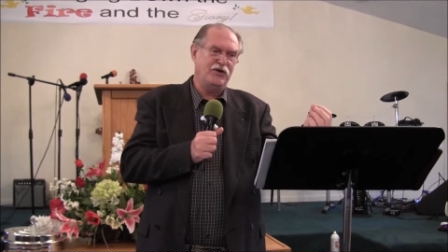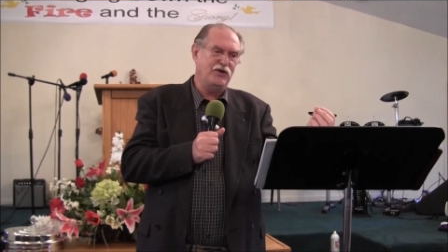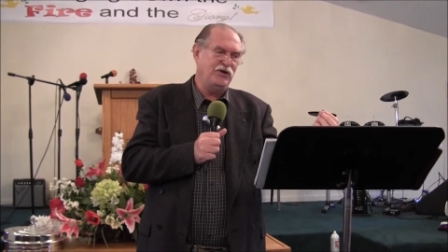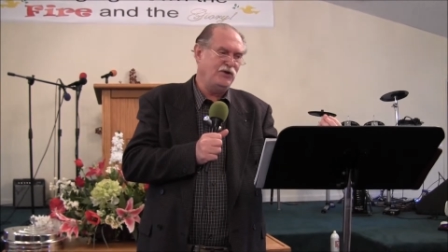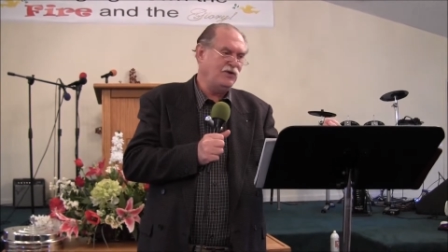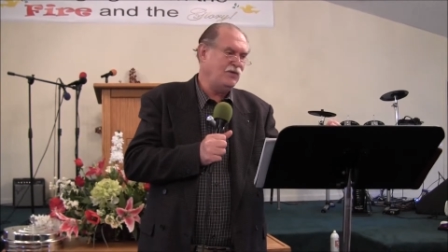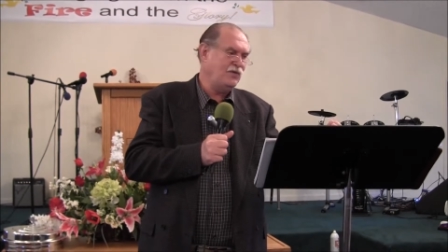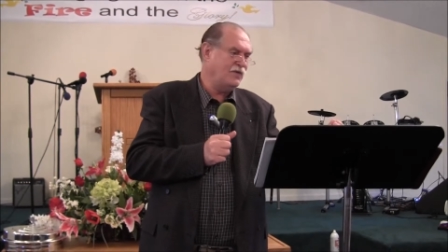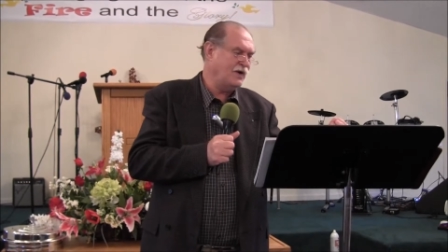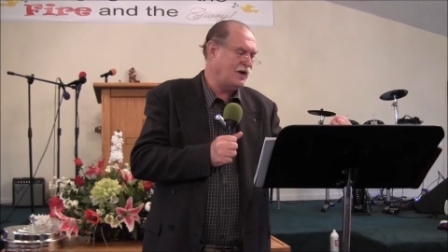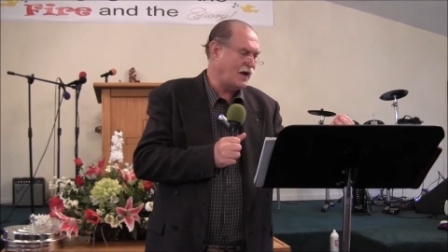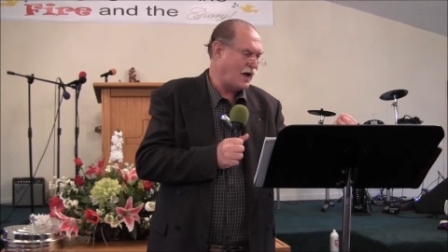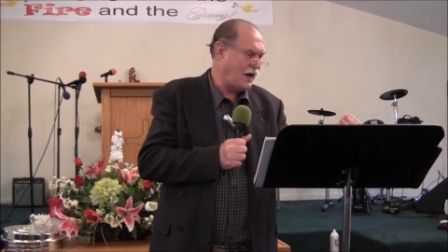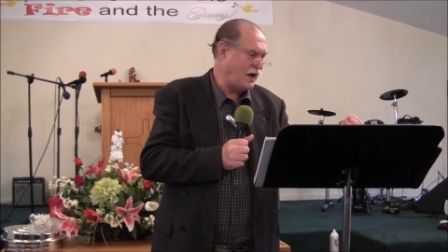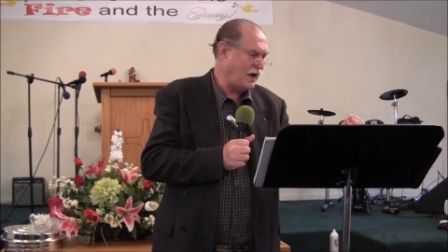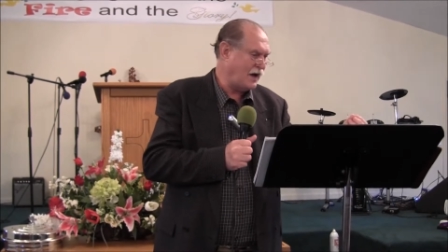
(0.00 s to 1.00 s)
to you
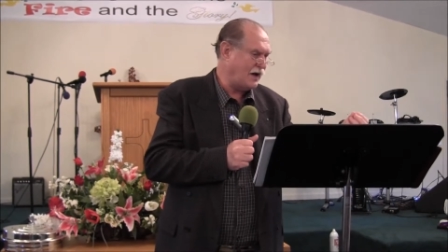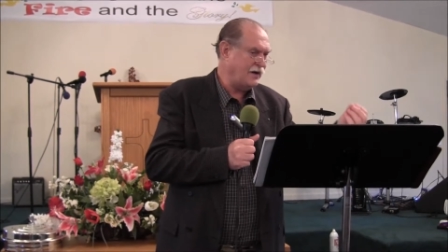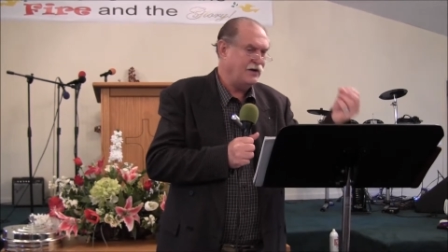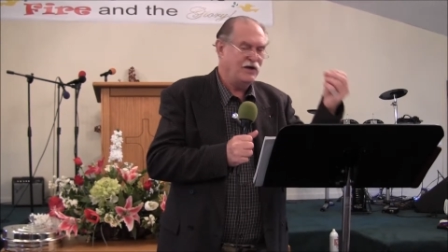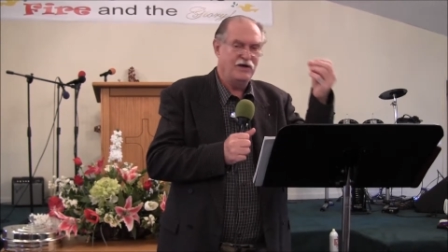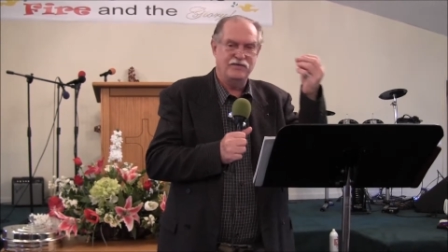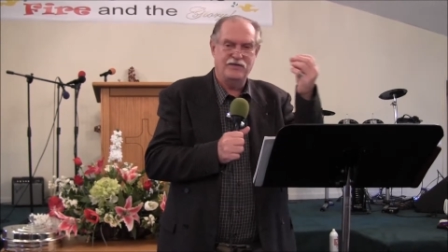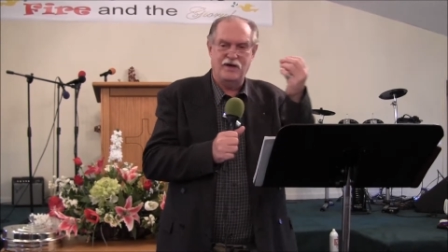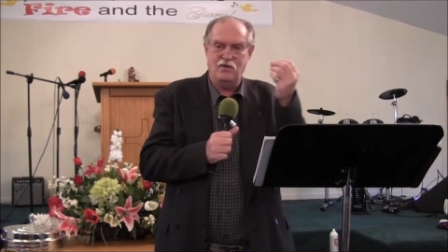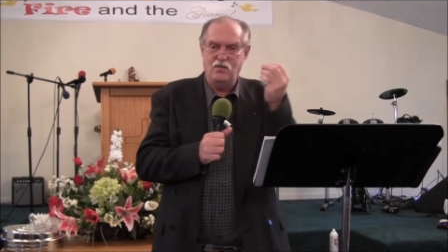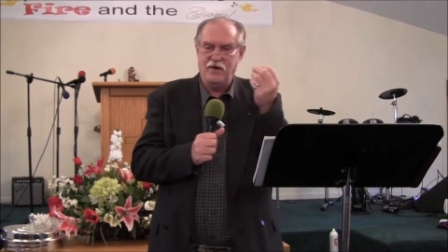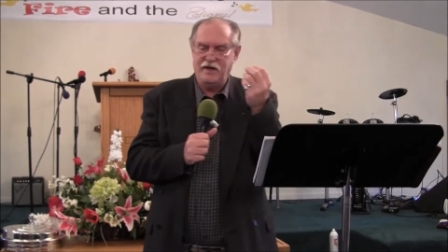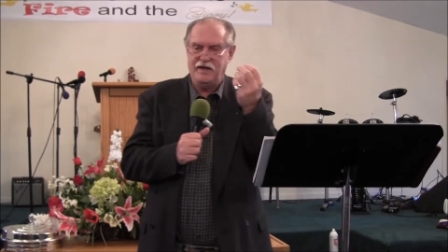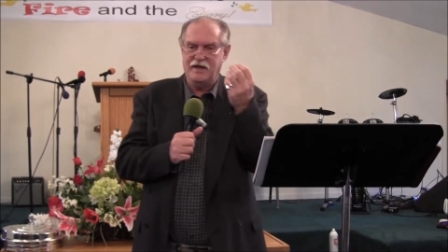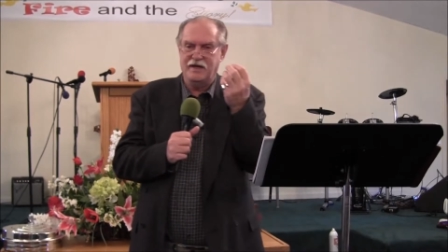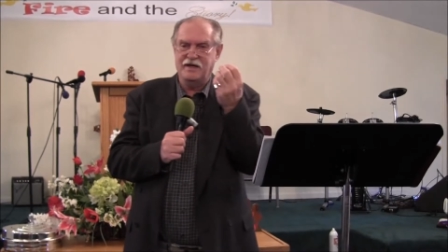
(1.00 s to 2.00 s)
and I, that
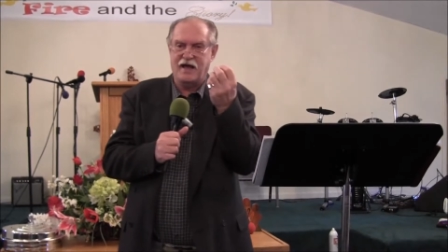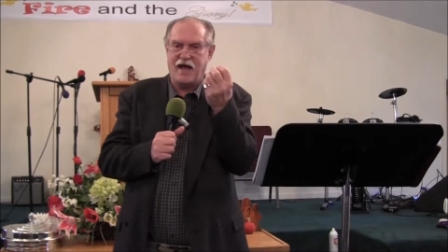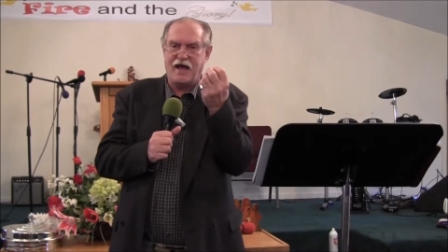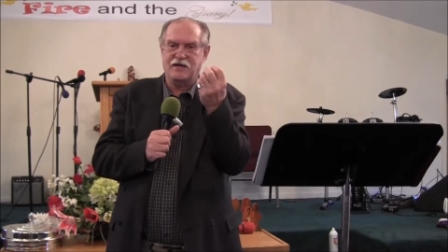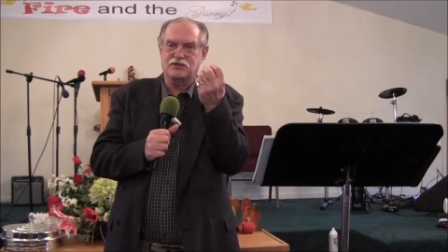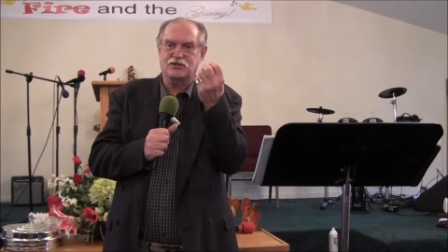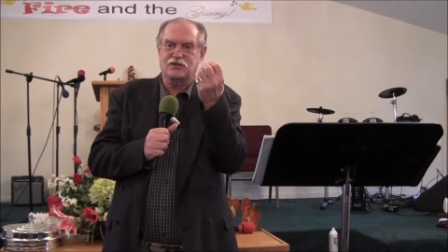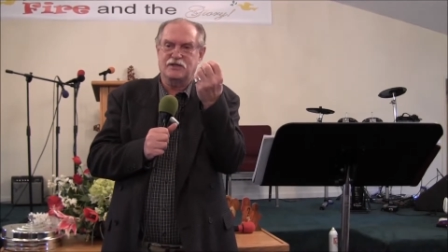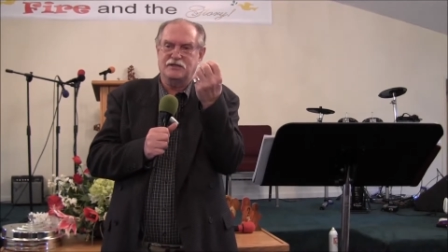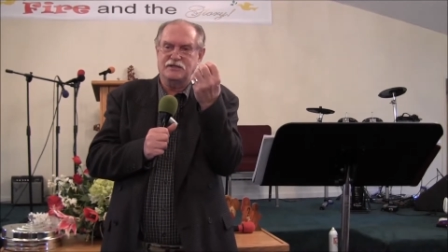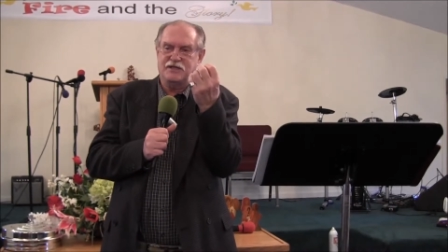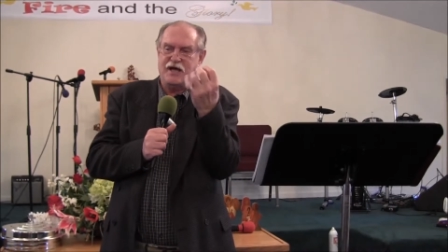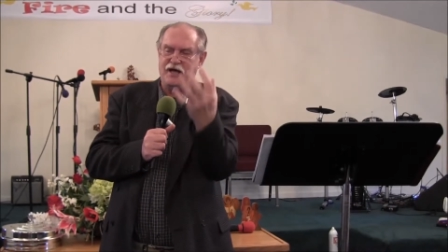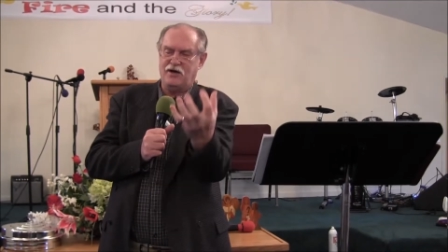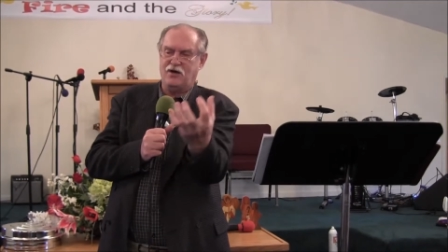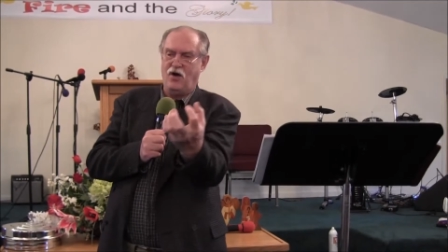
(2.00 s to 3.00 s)
we can actually
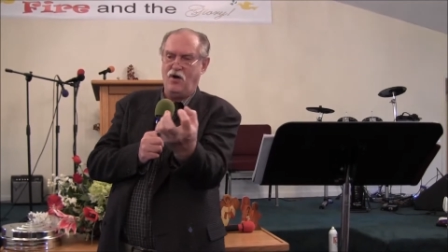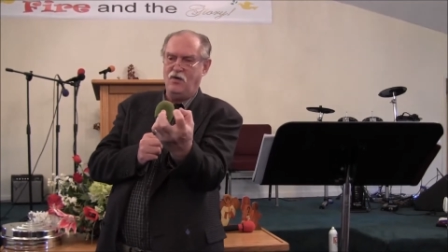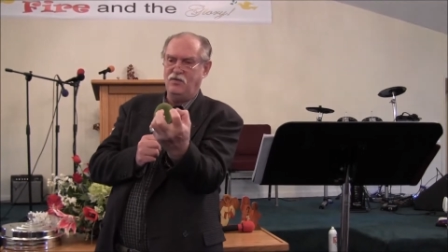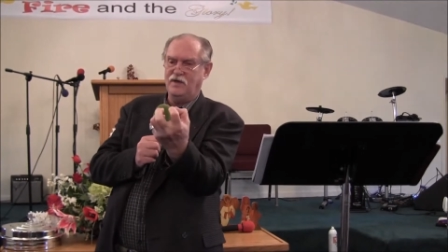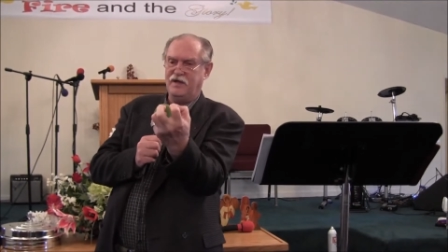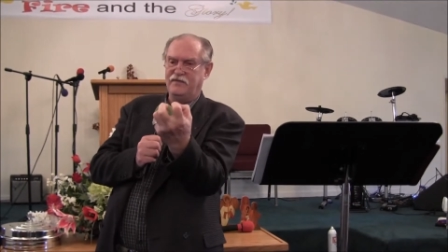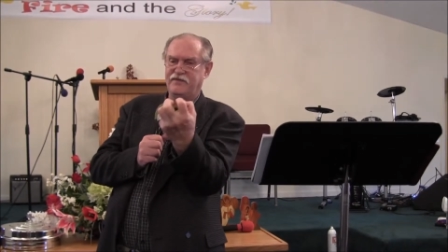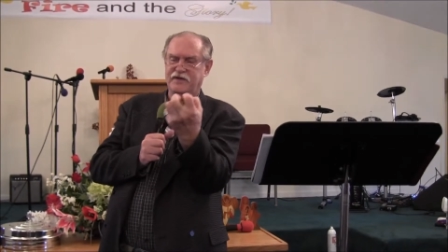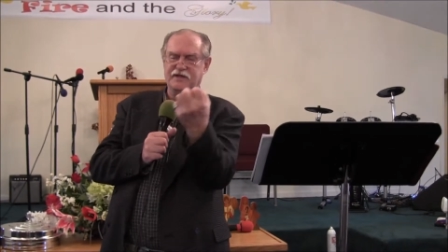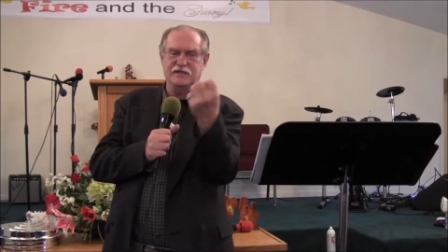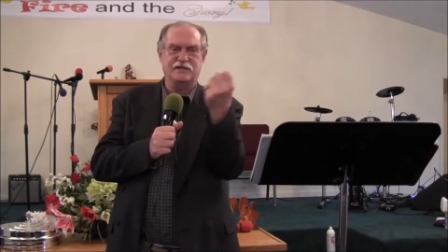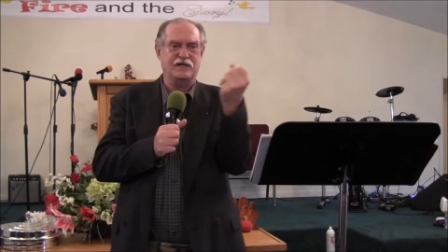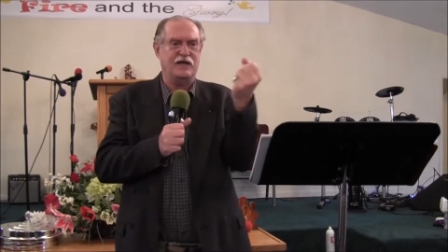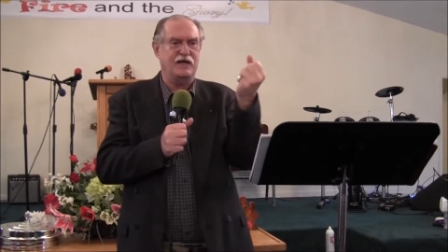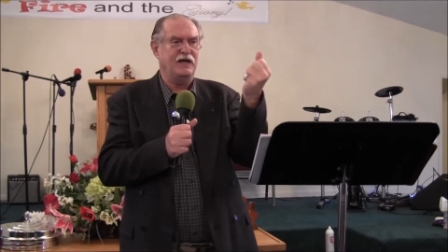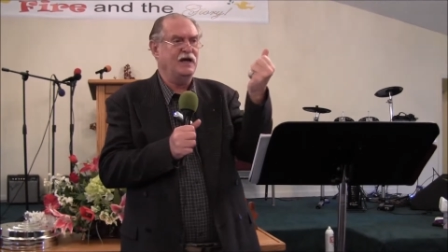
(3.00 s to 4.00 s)
take a hold of it and
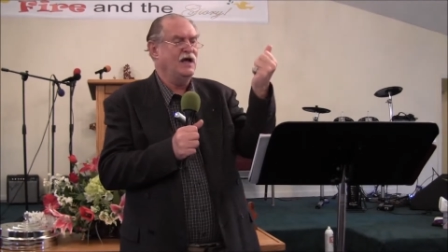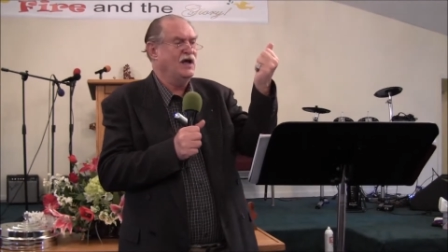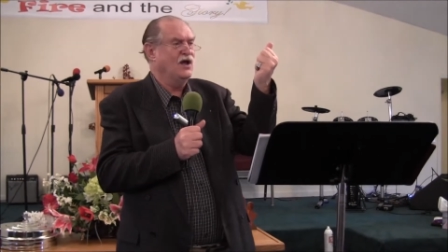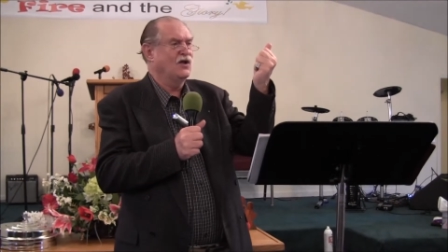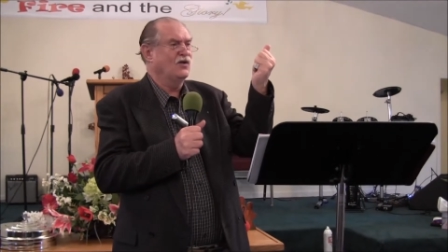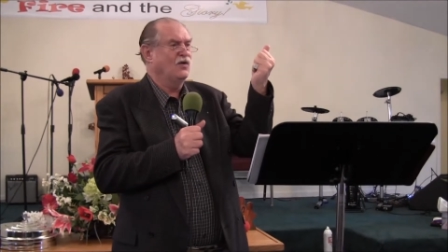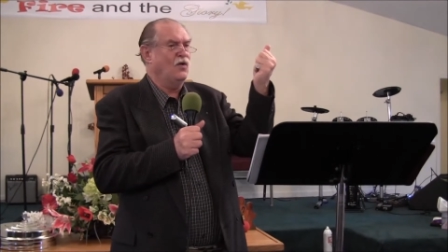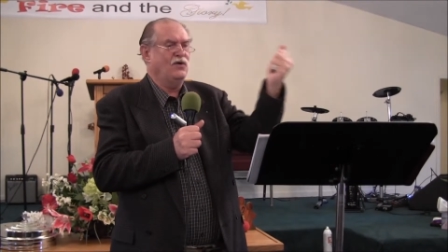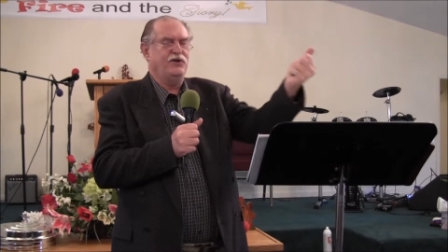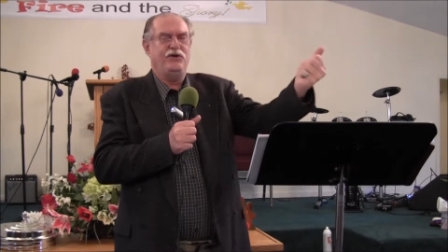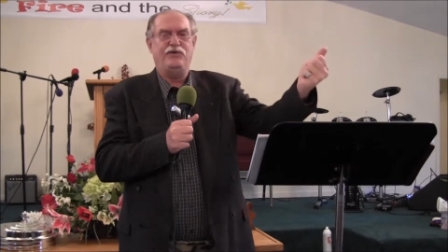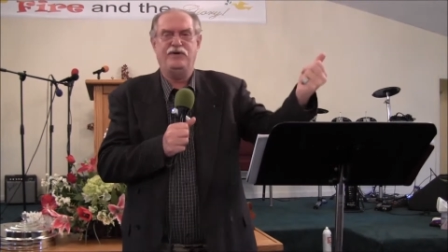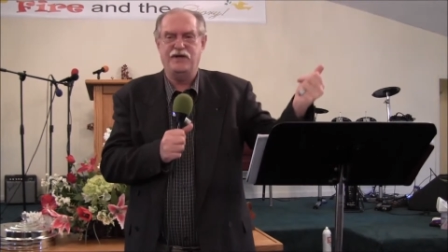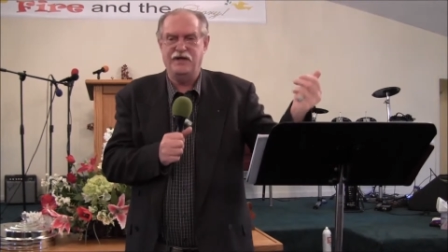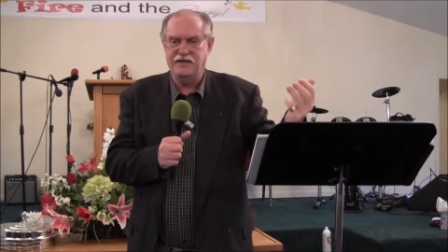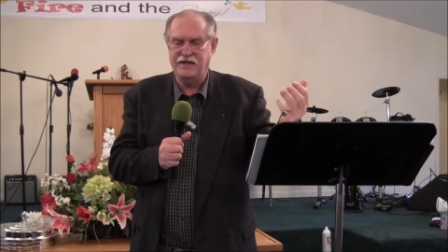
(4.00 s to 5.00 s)
say, Lord,
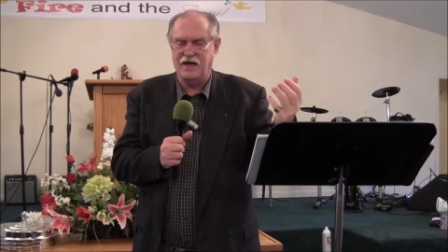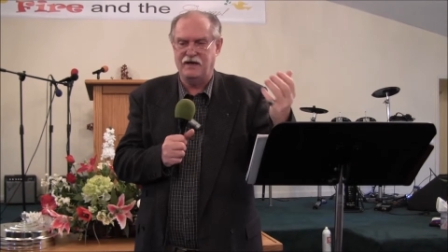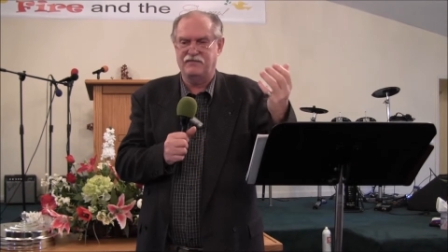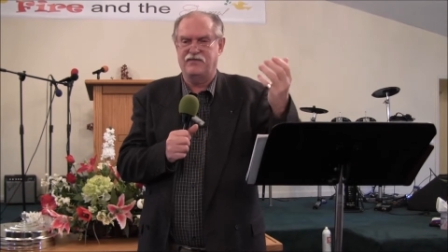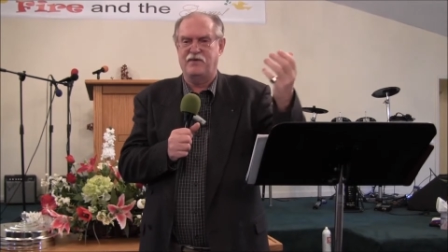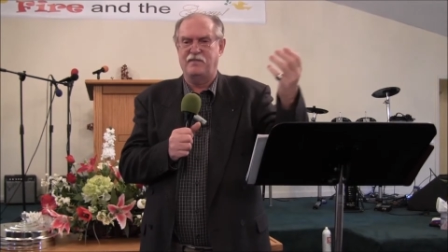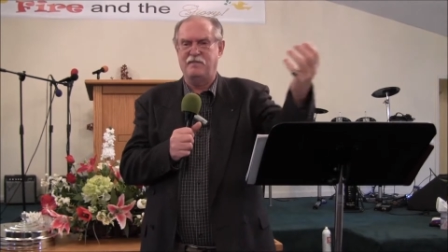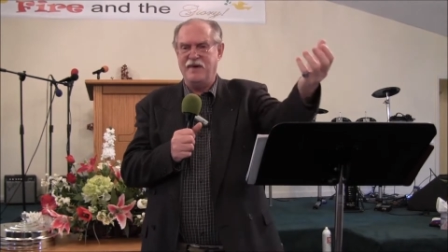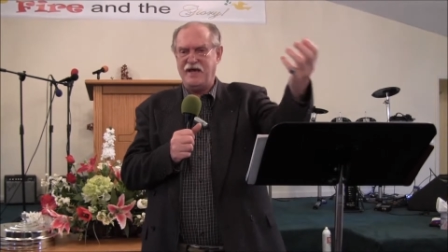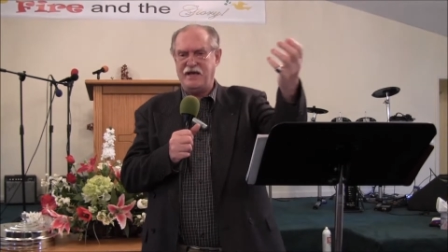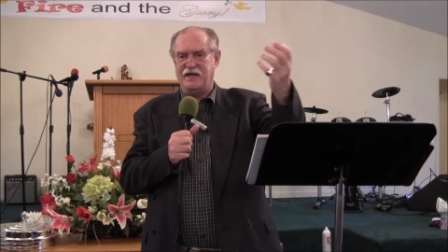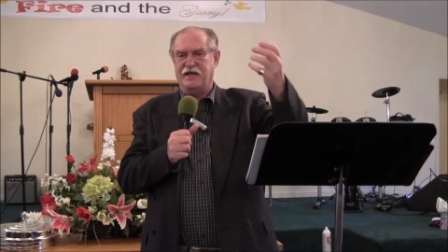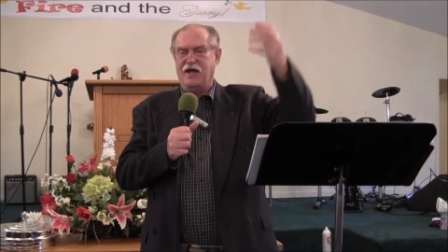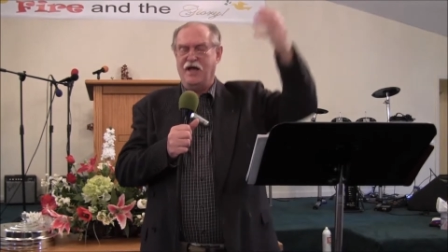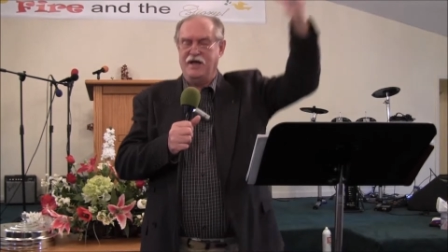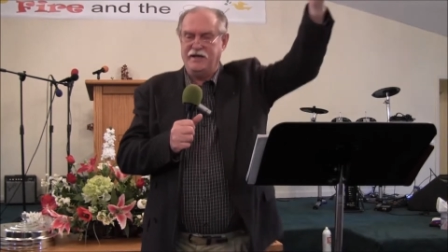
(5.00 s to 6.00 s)
you did that for me.